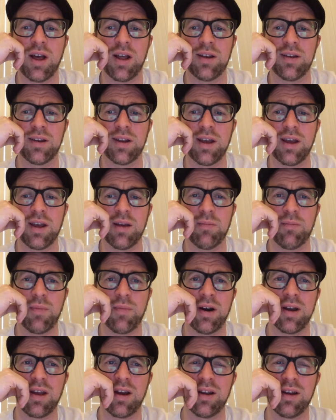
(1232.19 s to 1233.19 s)
and
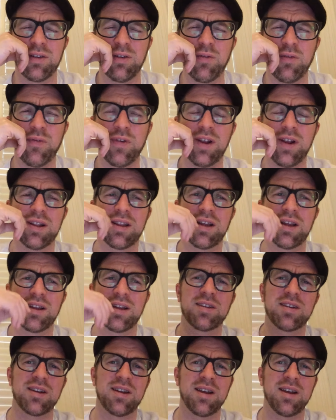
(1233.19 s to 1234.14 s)
I do feel that